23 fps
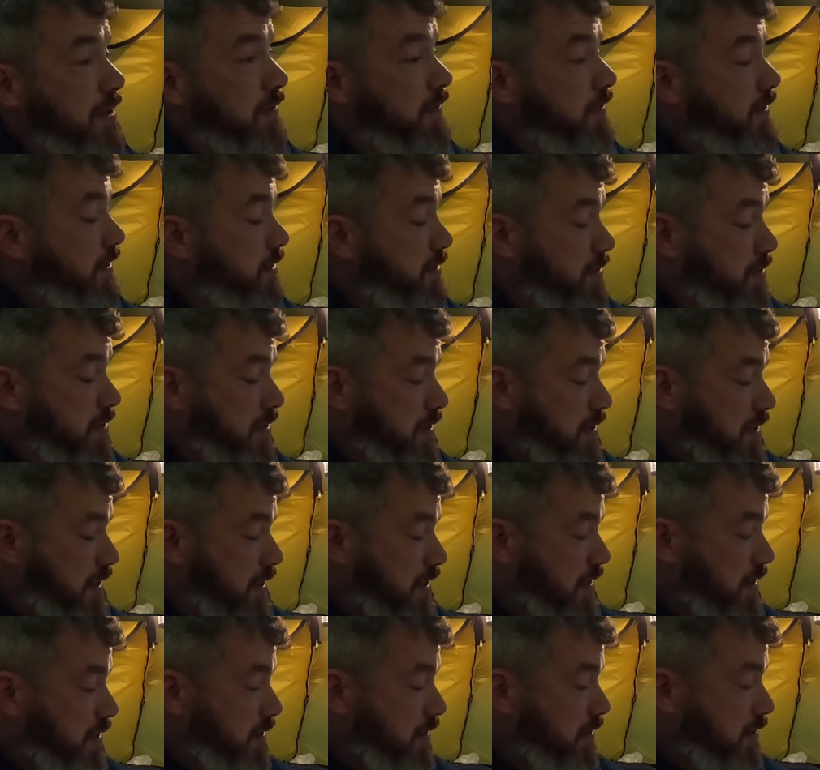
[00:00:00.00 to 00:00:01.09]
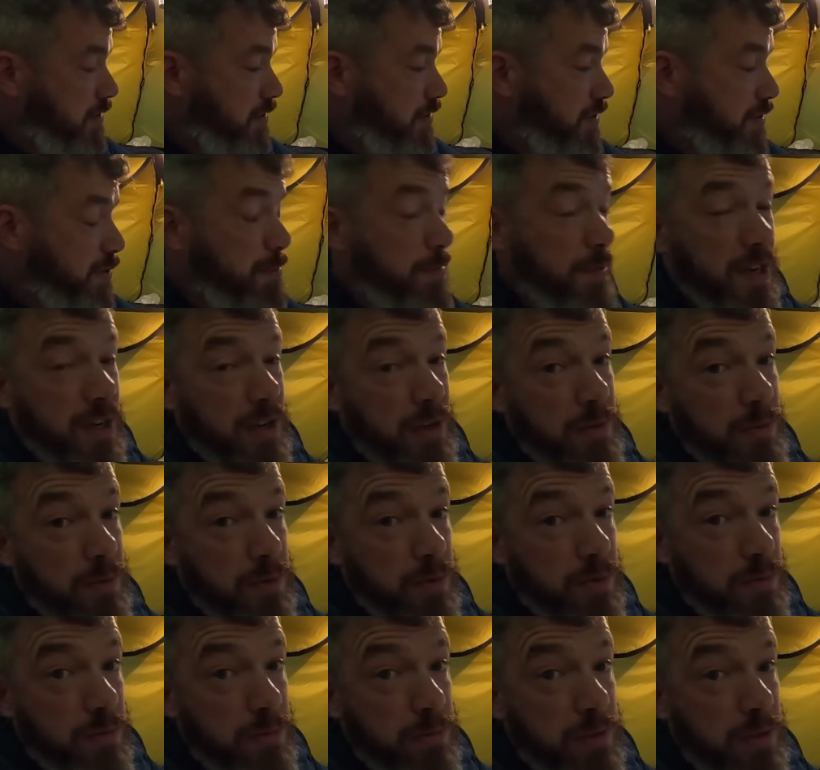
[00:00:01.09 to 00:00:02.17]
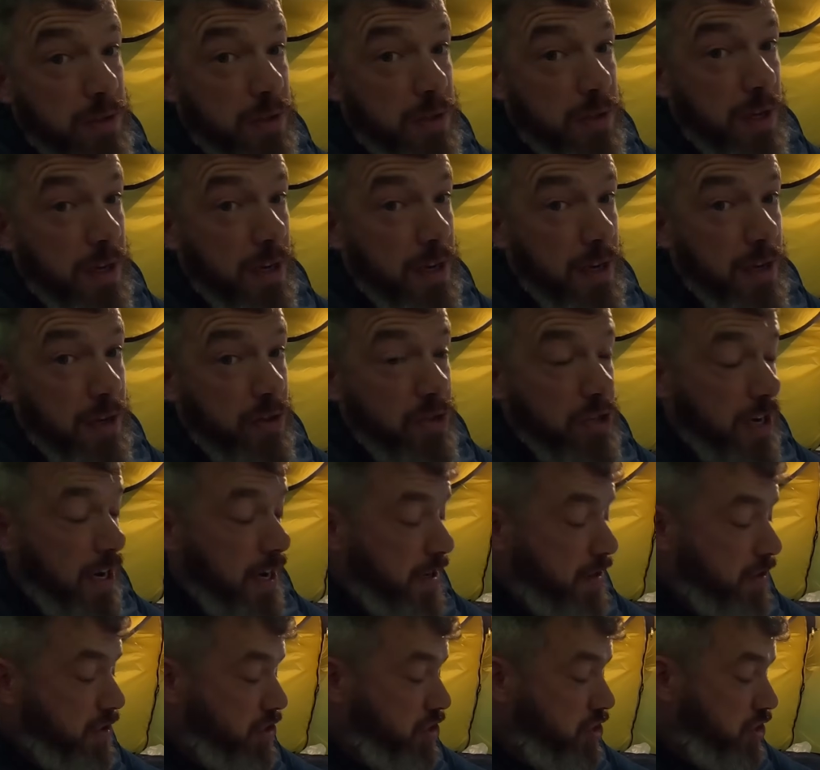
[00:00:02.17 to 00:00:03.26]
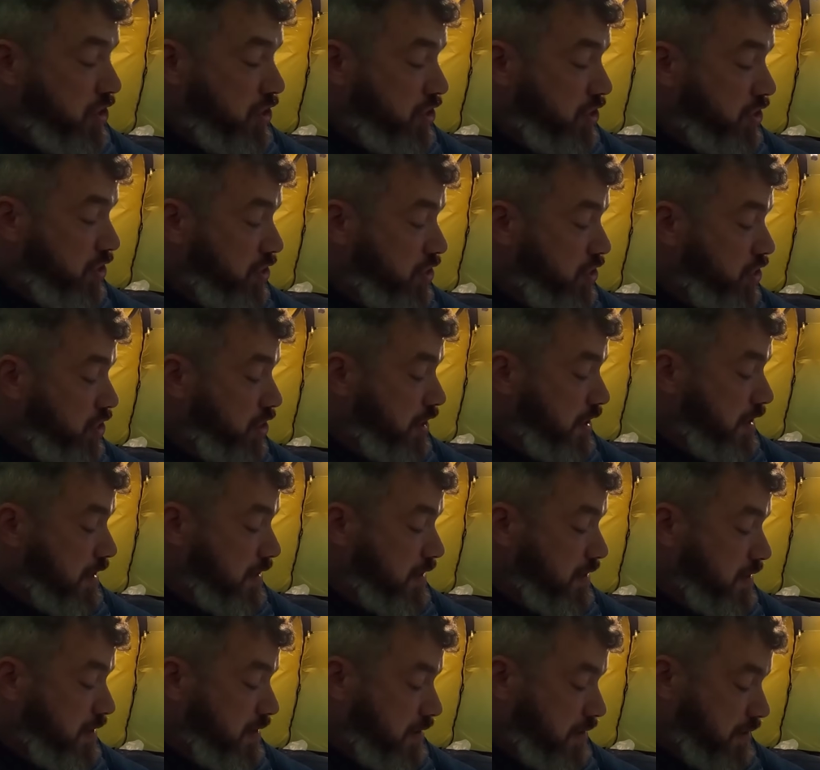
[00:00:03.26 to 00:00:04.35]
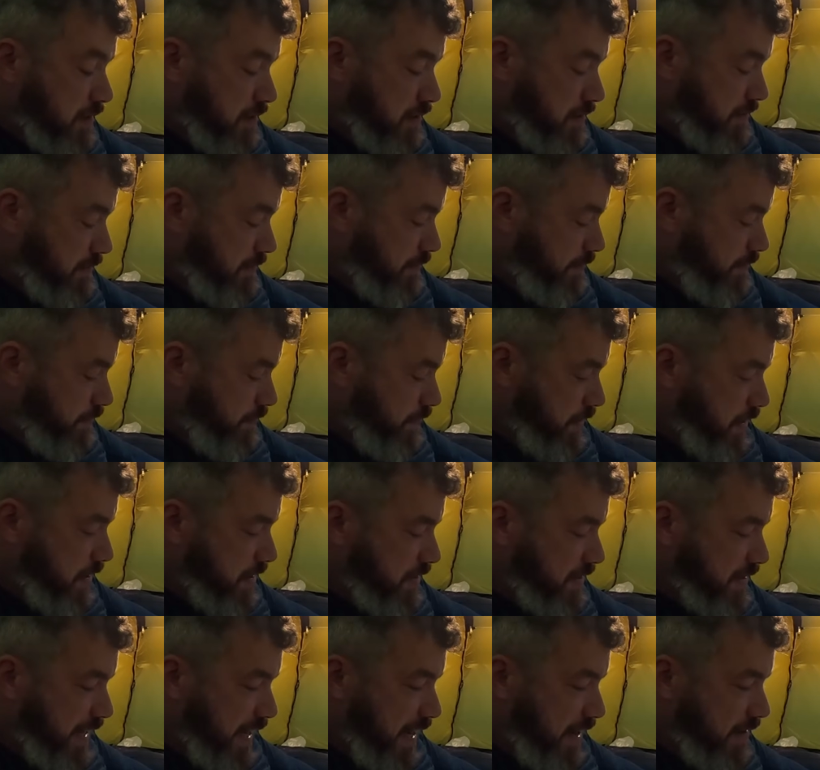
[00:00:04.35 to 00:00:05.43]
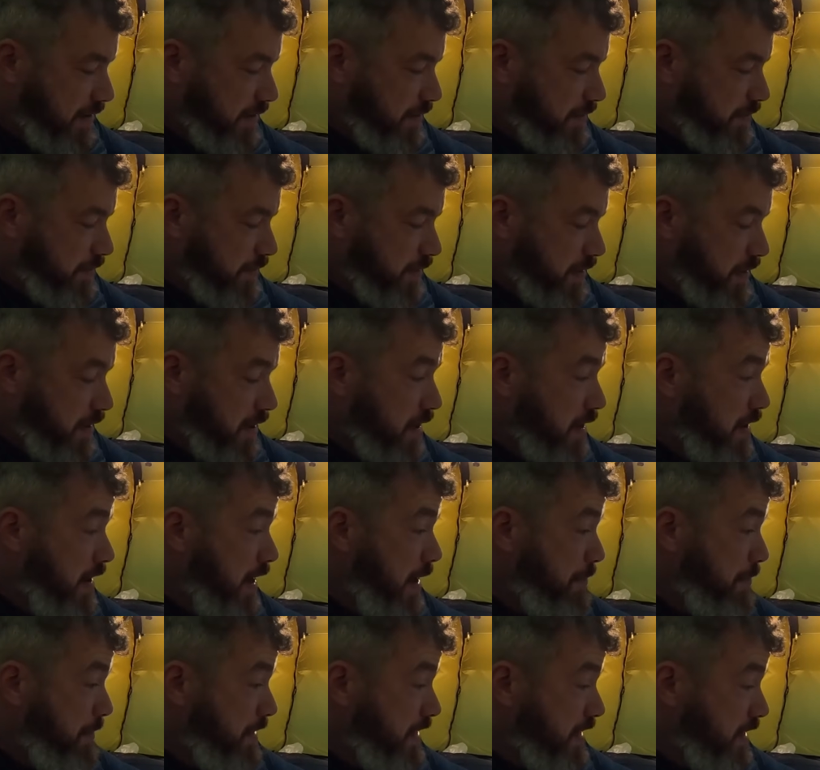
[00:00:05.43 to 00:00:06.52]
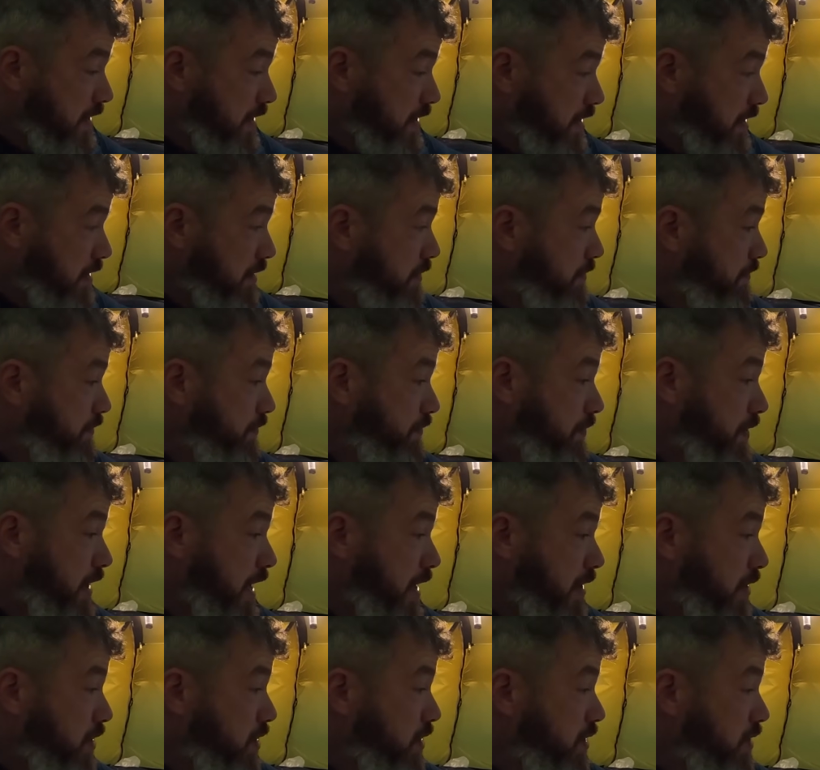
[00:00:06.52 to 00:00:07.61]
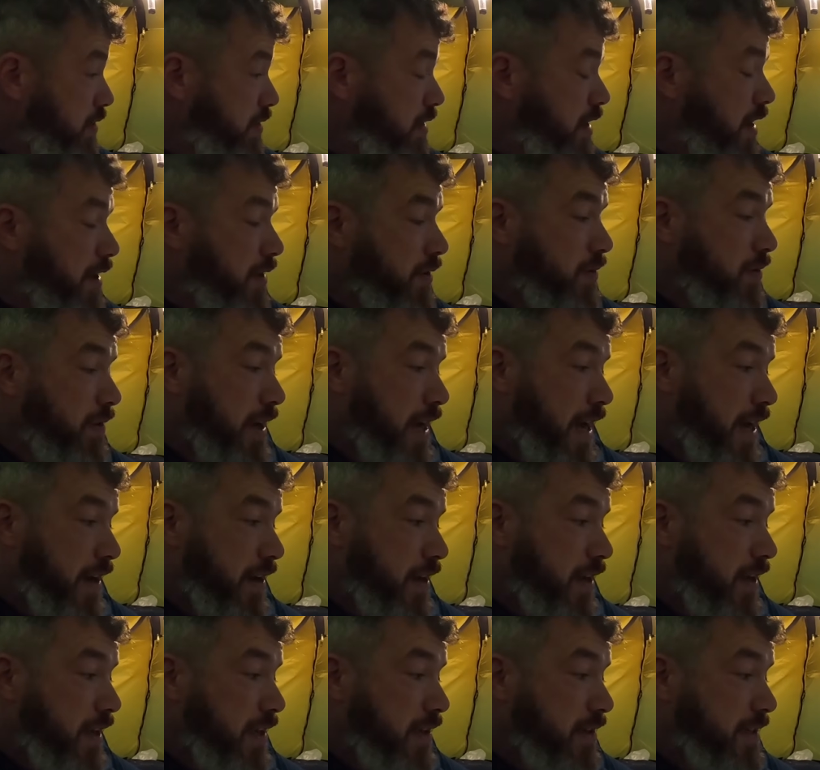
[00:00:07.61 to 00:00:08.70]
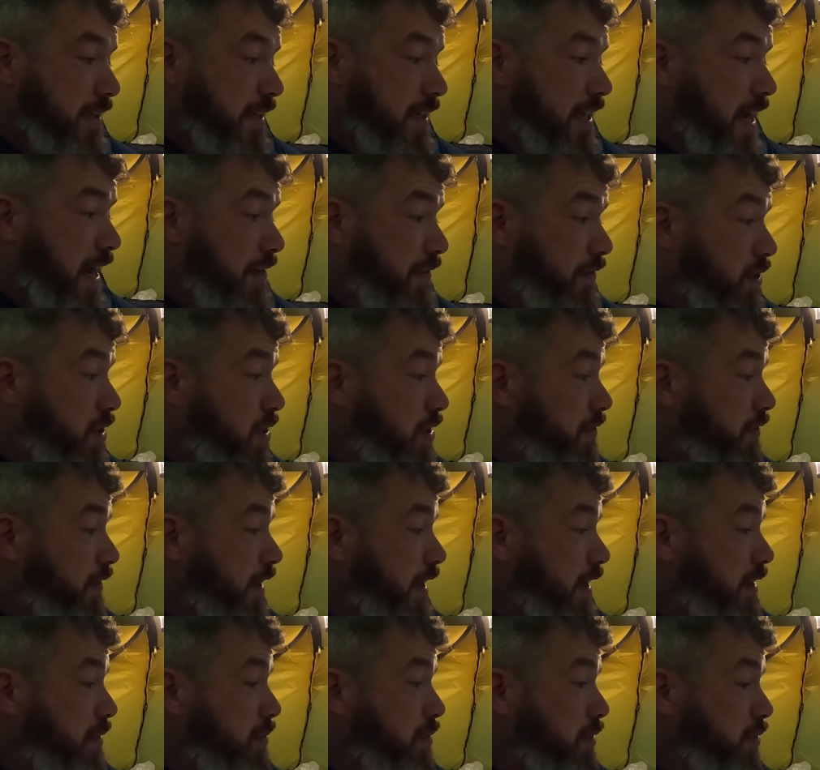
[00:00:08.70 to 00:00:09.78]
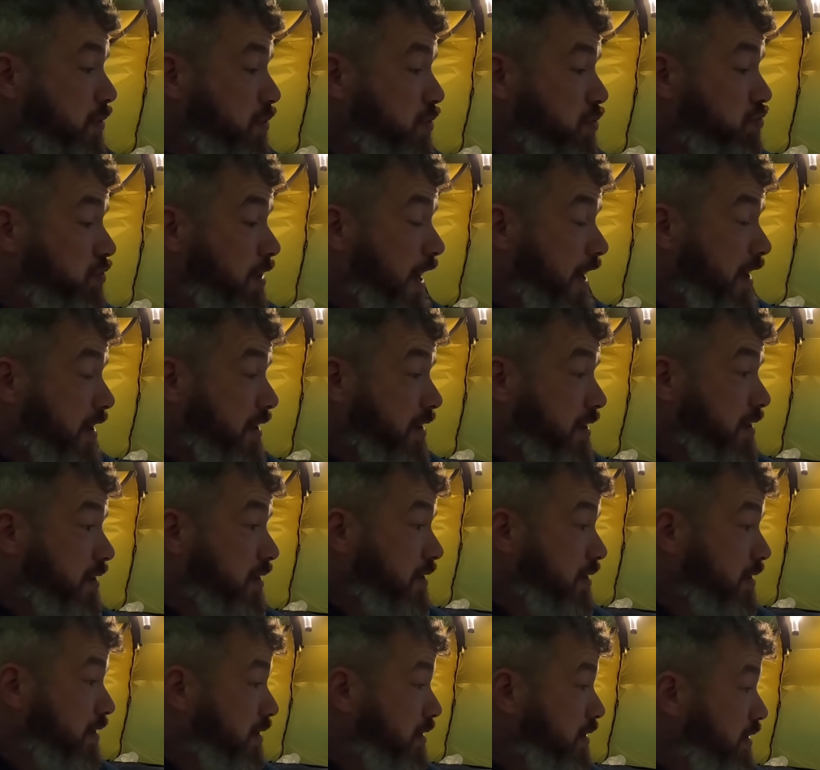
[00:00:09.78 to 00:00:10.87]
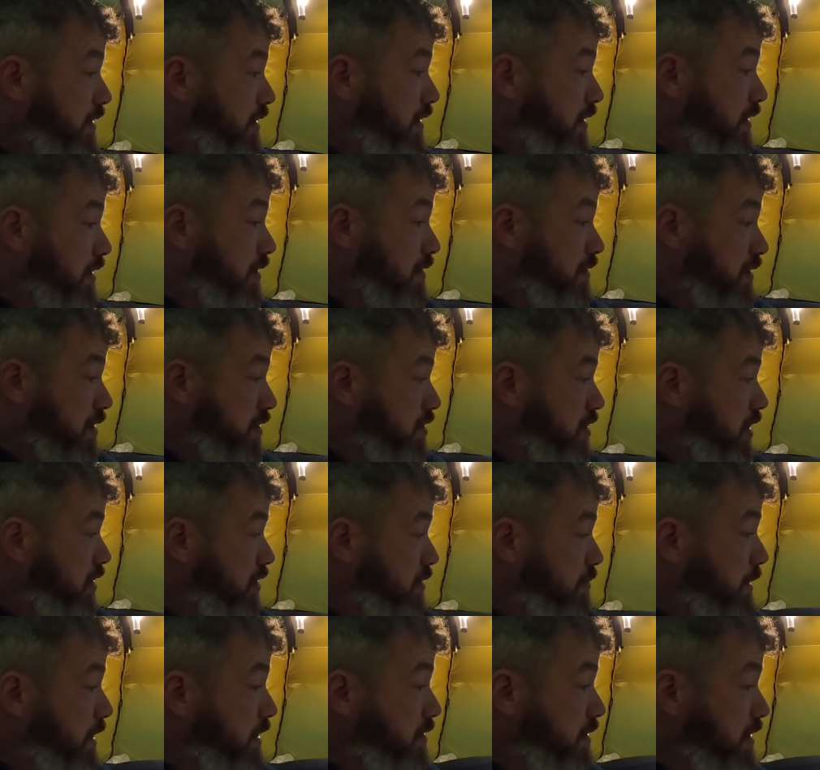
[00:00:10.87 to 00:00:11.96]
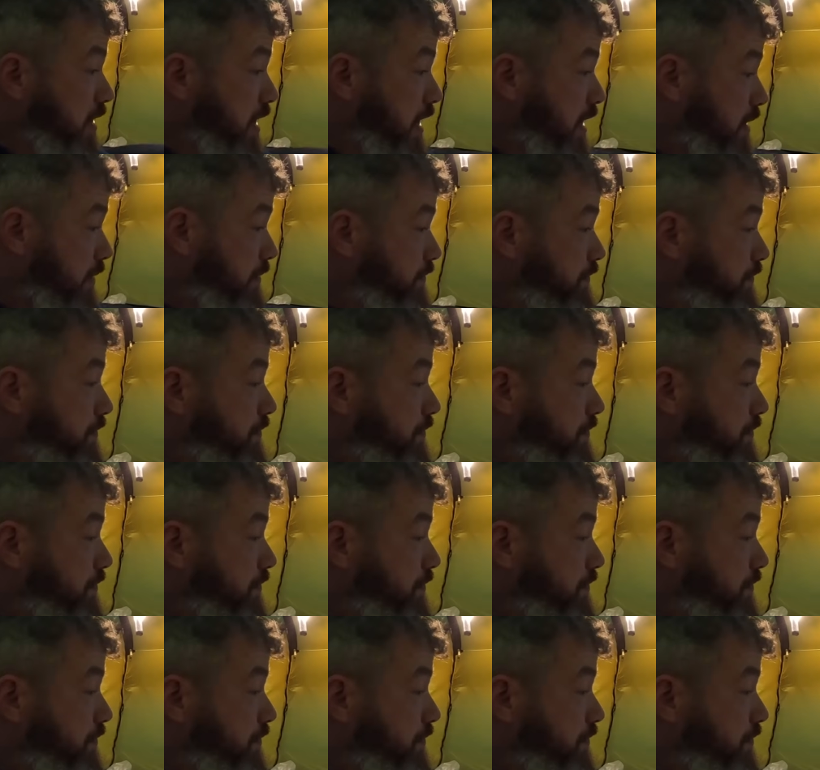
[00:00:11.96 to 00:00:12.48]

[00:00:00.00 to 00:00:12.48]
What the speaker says: nothing else to see. It's just me sitting here chatting shite in a tent. Had my dinner, had a decaf coffee that was rank, so I chucked most of that.